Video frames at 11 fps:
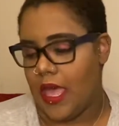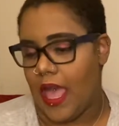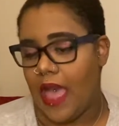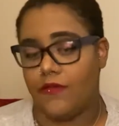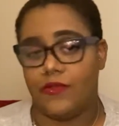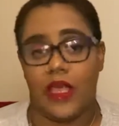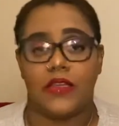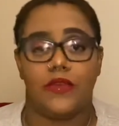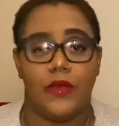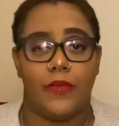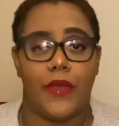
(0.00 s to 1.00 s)
I've yet to
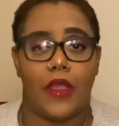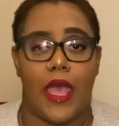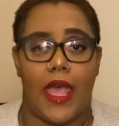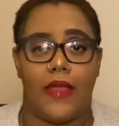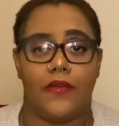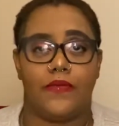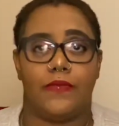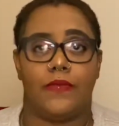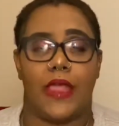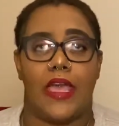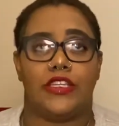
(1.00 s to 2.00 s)
meet a pair of
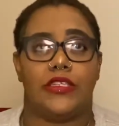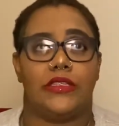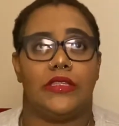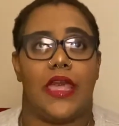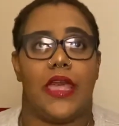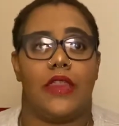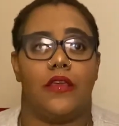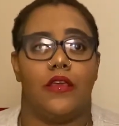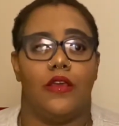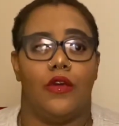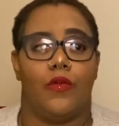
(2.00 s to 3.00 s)
eyelashes that
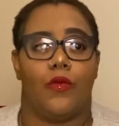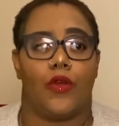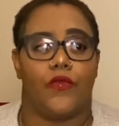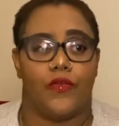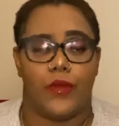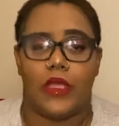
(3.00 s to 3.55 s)
work for me.